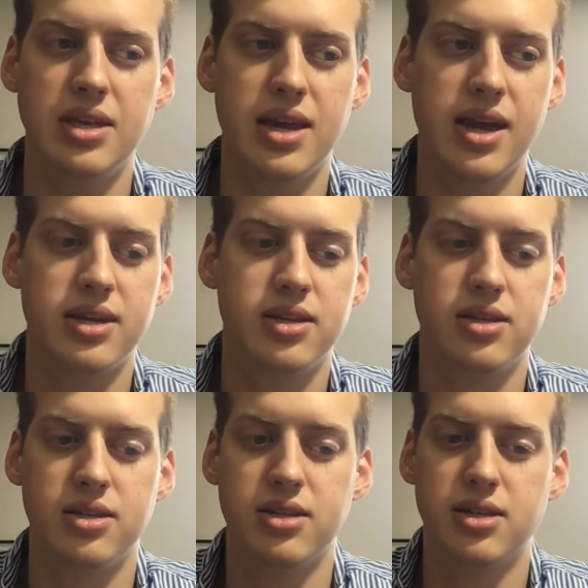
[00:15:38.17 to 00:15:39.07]
And
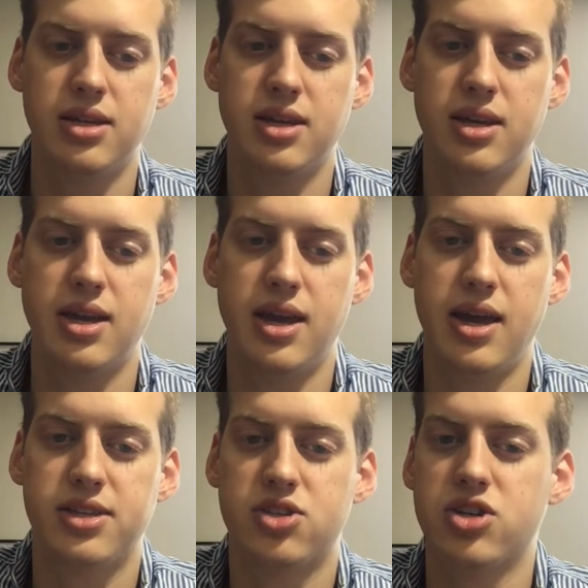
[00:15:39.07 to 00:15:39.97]

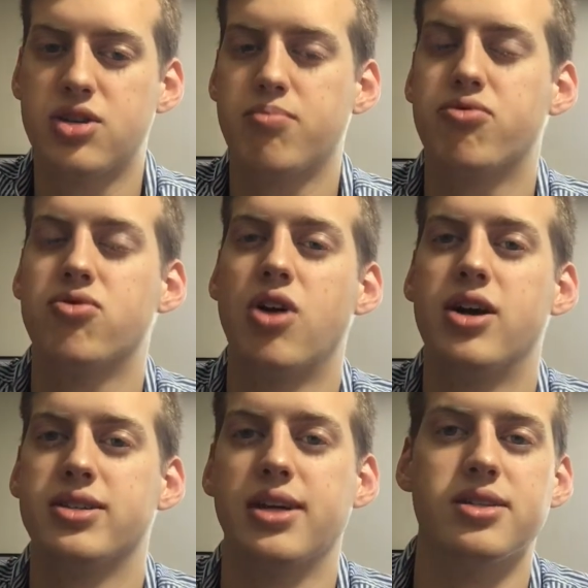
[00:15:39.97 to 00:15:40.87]
it's just a
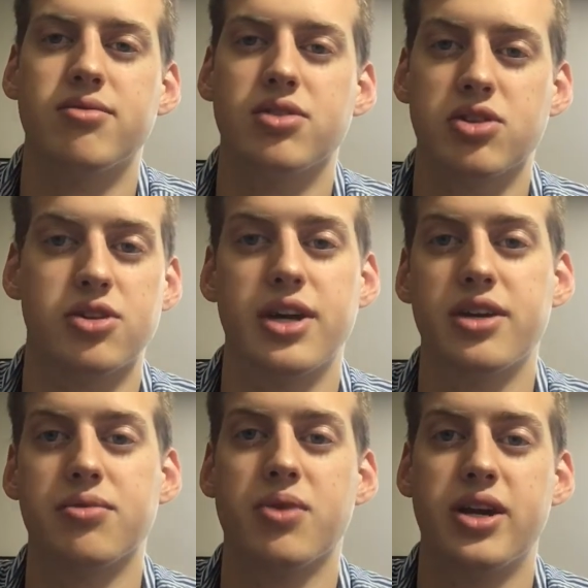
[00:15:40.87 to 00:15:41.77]
process of learning,
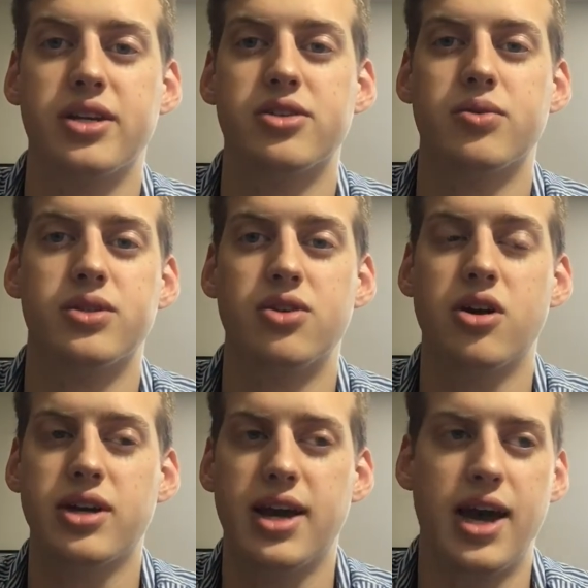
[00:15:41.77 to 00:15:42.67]
right? So it's
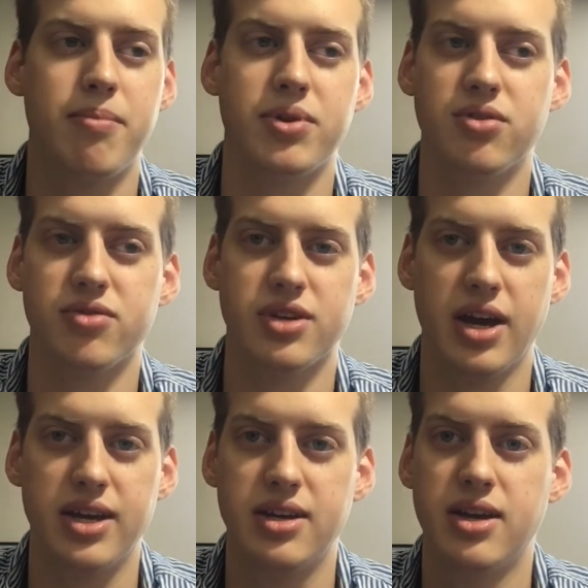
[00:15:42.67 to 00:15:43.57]
not going to happen
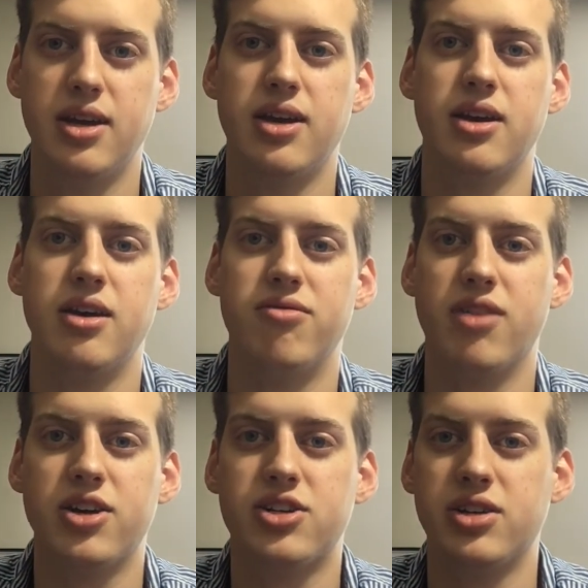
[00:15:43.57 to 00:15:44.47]
overnight.
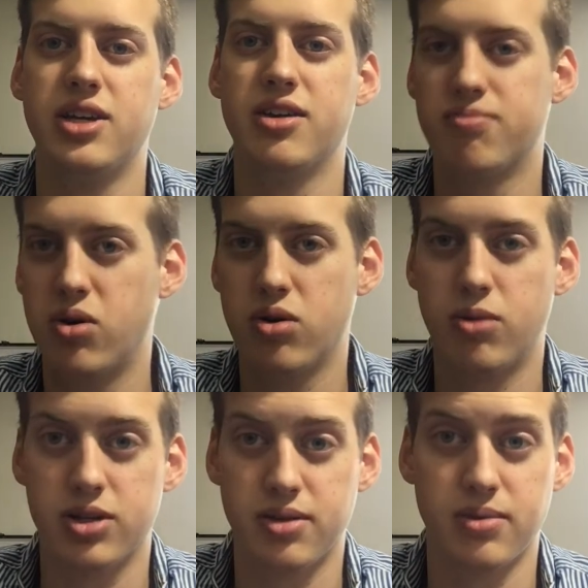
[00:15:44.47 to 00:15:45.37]
Eventually, if
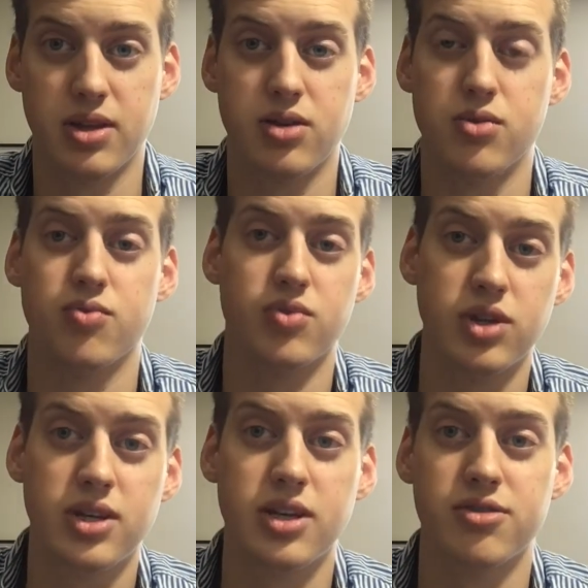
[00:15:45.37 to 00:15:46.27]
Pokemon's something that you're
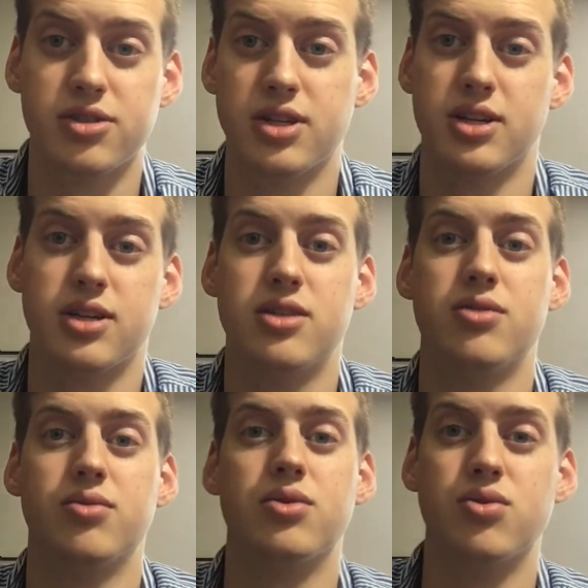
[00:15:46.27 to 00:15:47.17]
really interested in,
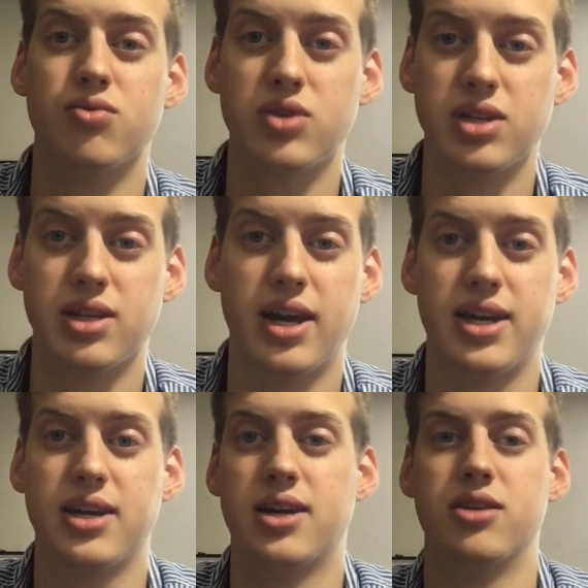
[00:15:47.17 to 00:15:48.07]
you really like
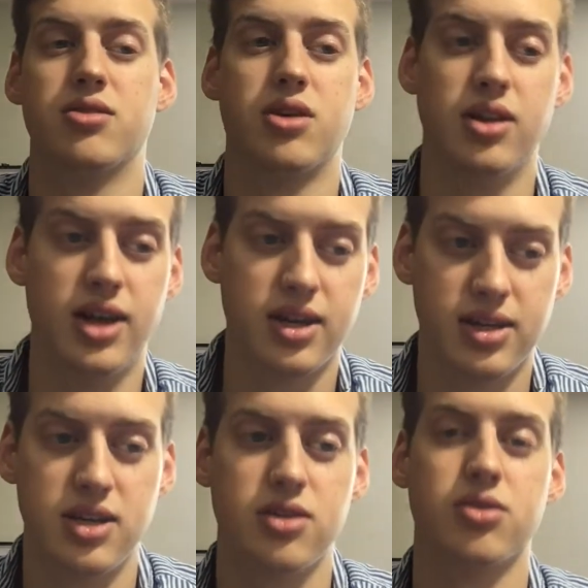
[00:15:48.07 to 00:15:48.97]
it, and you're
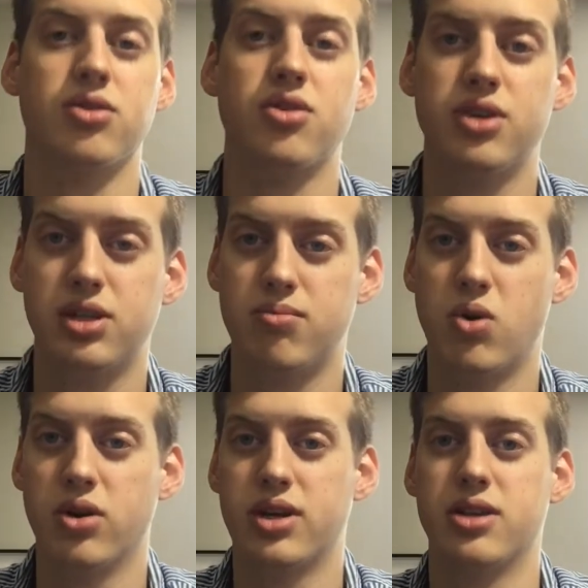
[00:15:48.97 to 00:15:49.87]
collecting, you're learning the
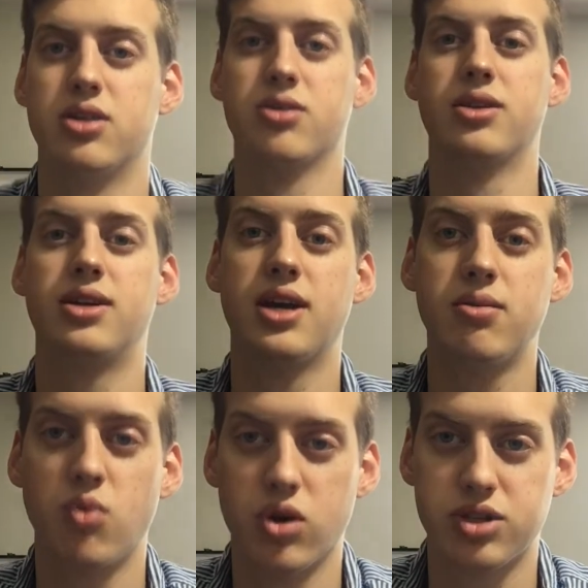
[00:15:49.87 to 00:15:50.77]
market, you're getting
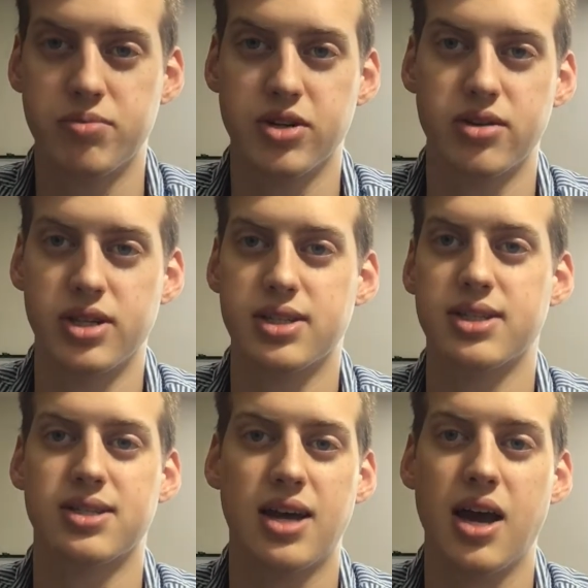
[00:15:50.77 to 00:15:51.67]
more experienced
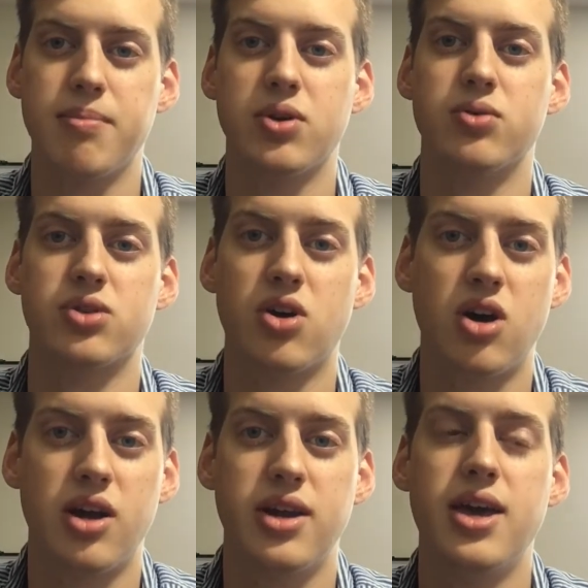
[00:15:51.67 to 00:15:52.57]
as time goes on,